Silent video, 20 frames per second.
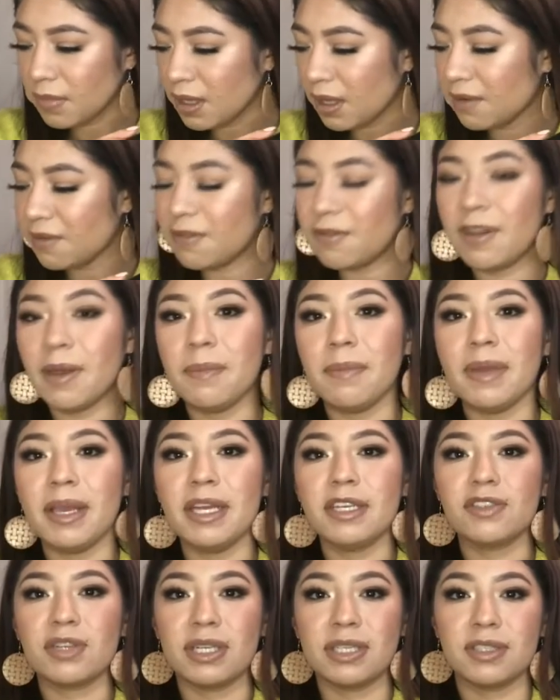Fit Me
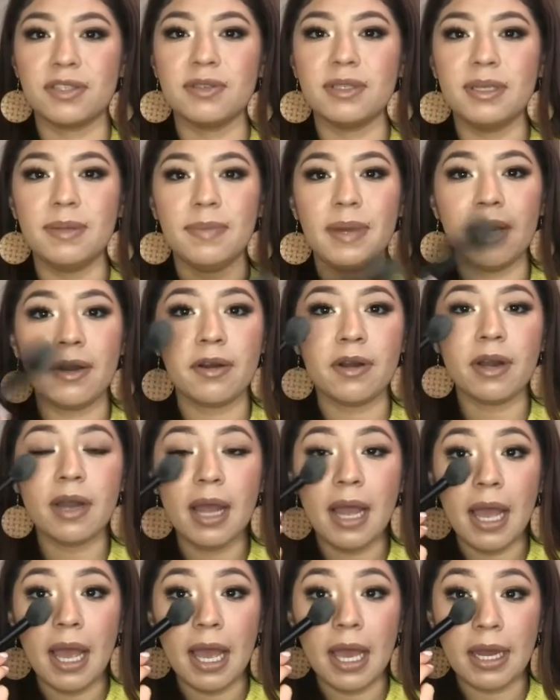translucent powder,
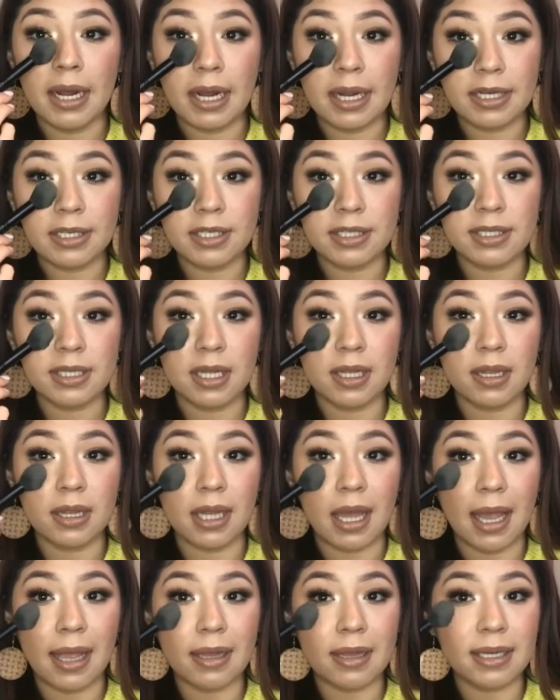and I just
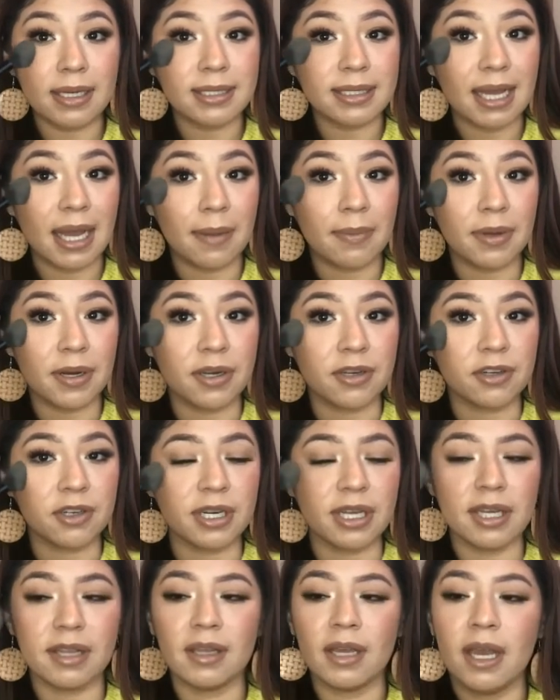lightly tap it
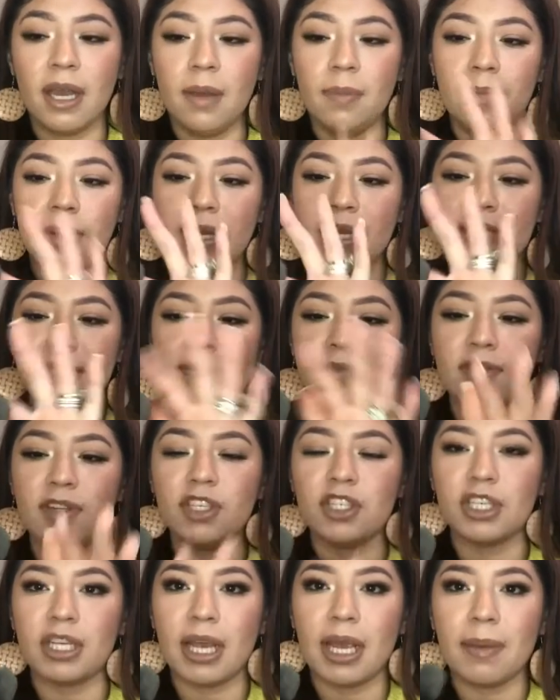underneath. Because of the
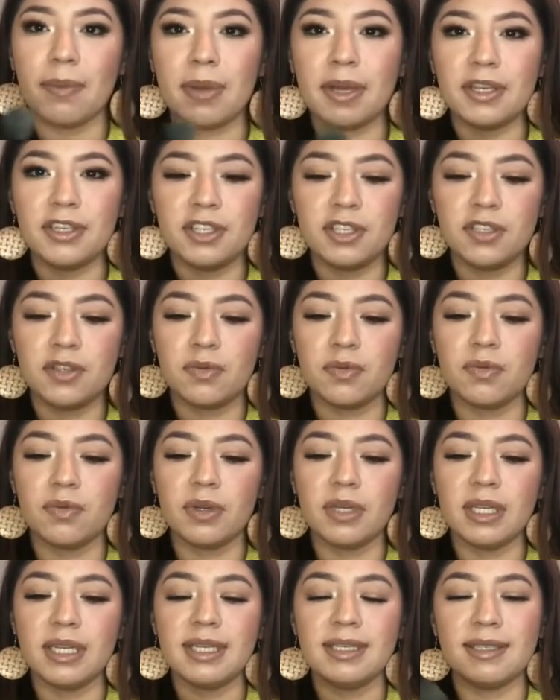shape, it just
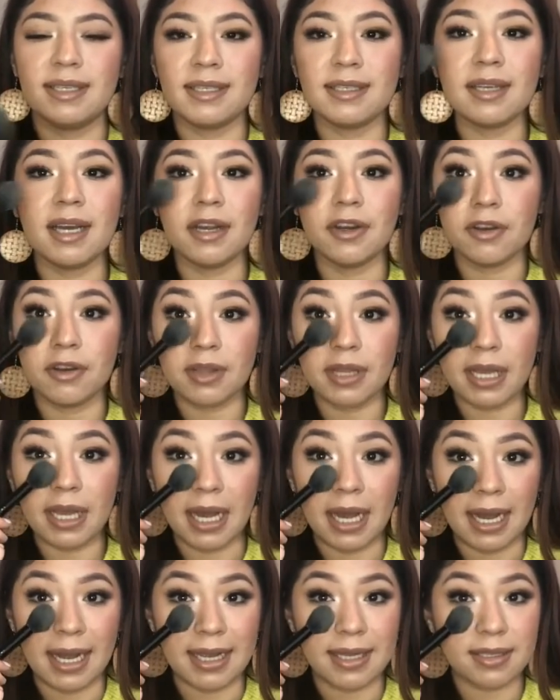really sits under the
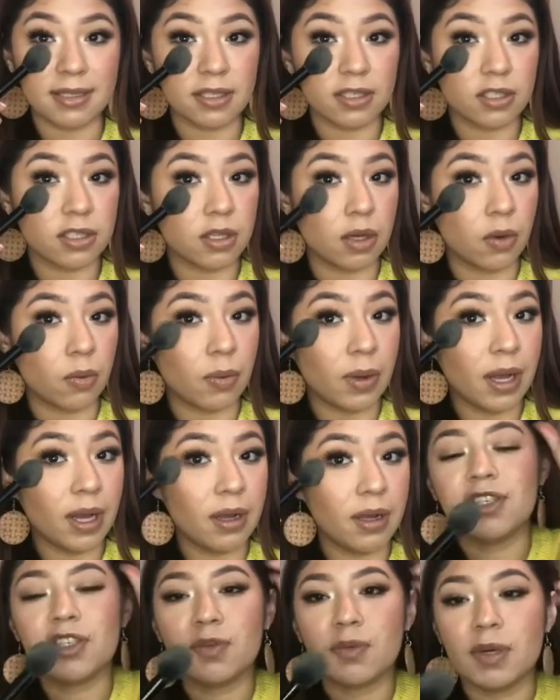eyes so well.
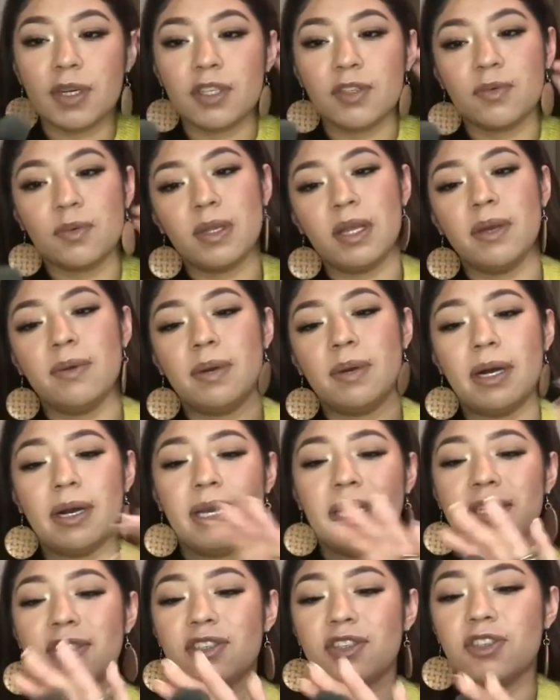This works really well.
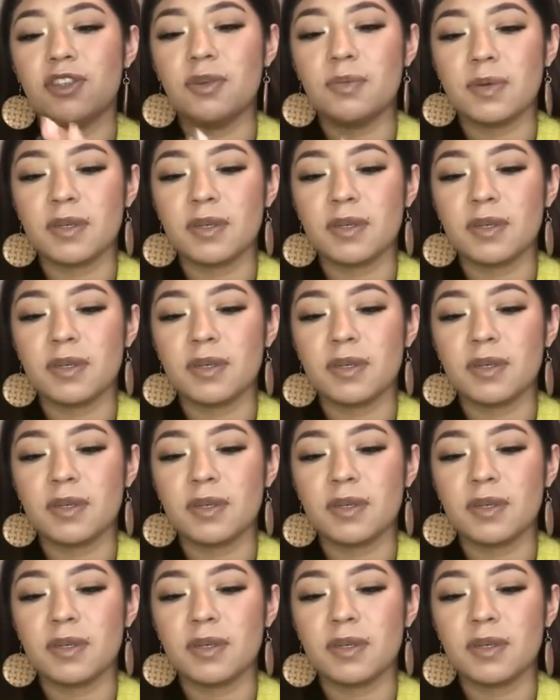It's super